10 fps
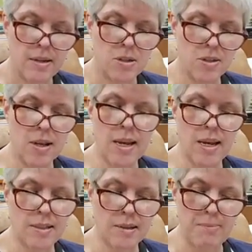Just like
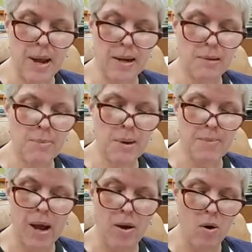he's abandoned me
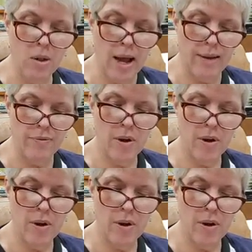my whole life.